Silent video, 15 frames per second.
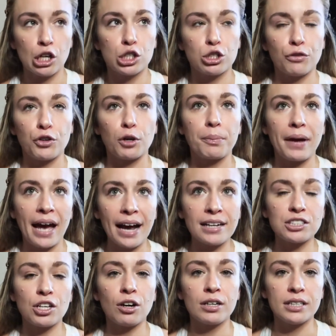So if your
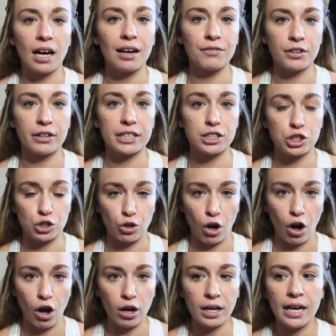pecs are not very
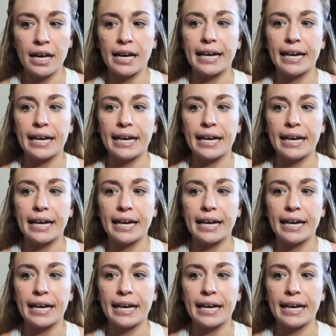strong,